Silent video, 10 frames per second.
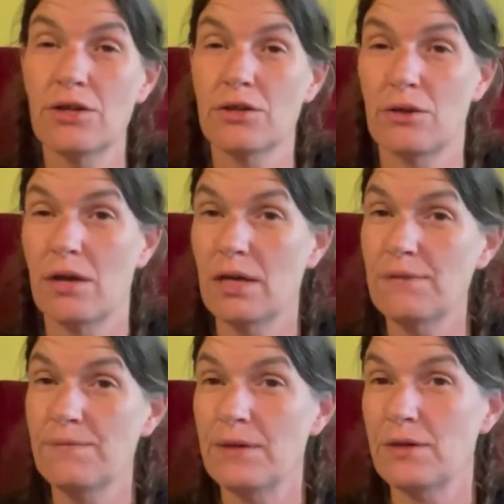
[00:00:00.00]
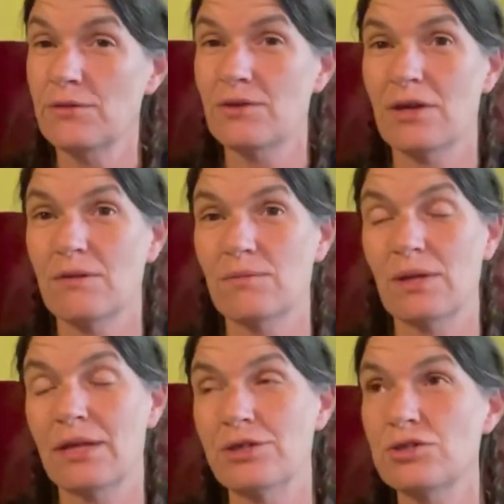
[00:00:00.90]
there are fears of
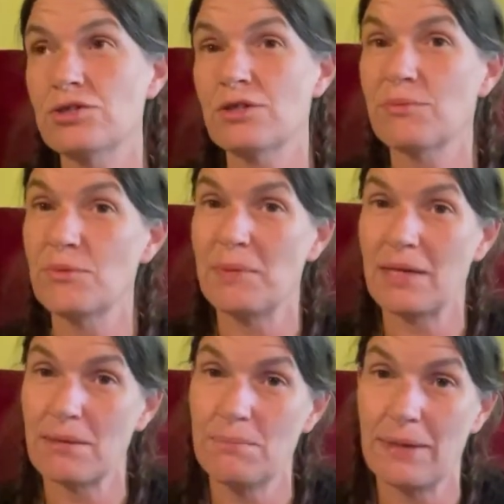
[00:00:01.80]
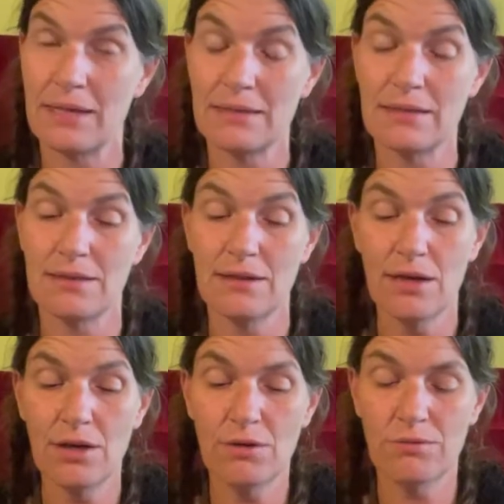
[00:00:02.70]
relationships being abandoned
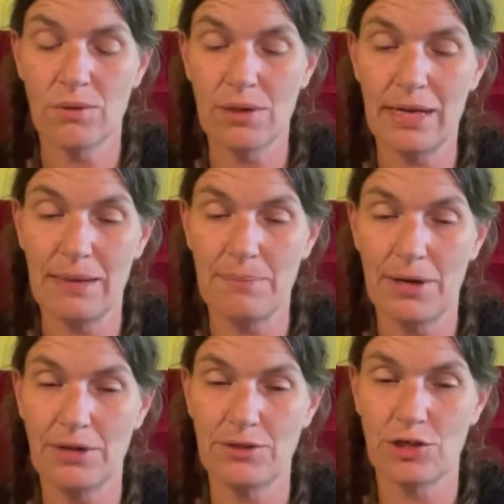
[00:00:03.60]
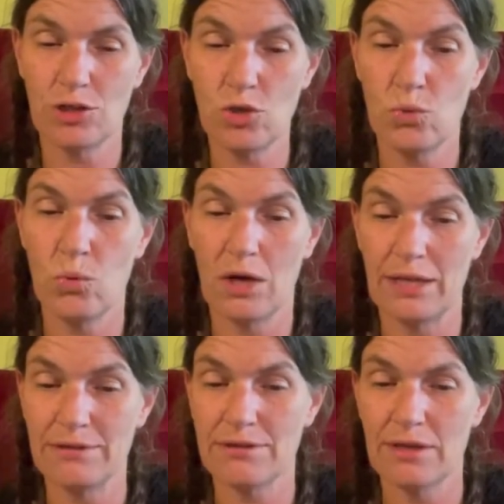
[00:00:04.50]
for a partner who
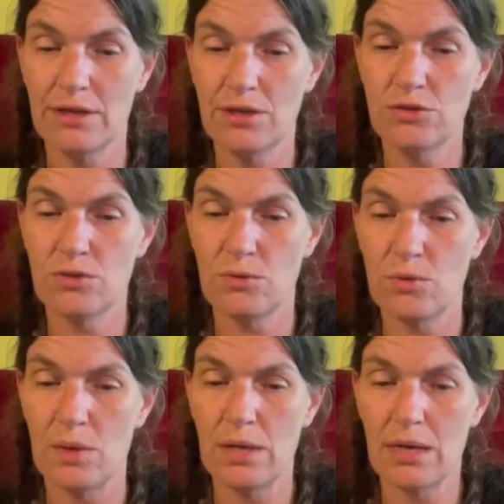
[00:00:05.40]
wants to